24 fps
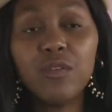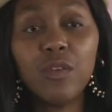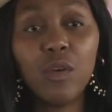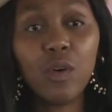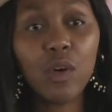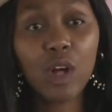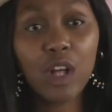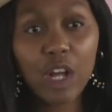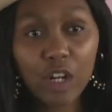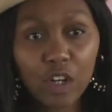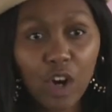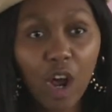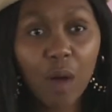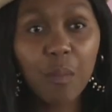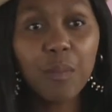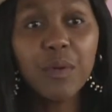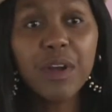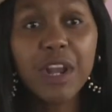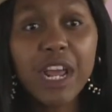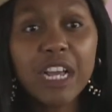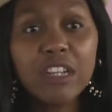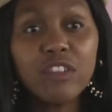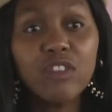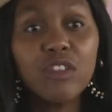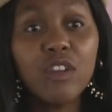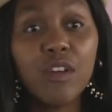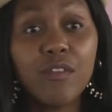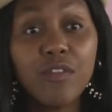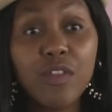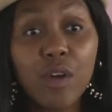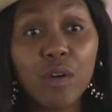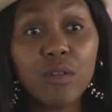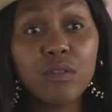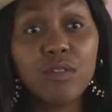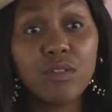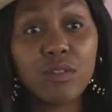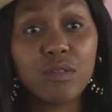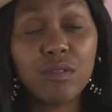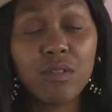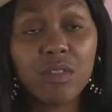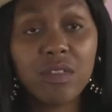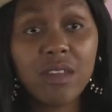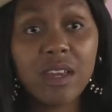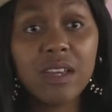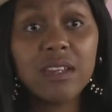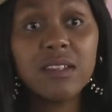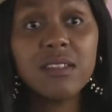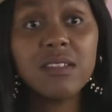for a combination of those two
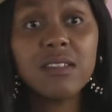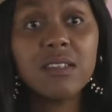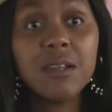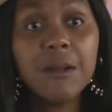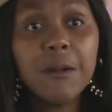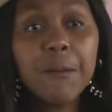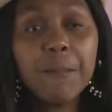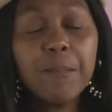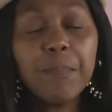things.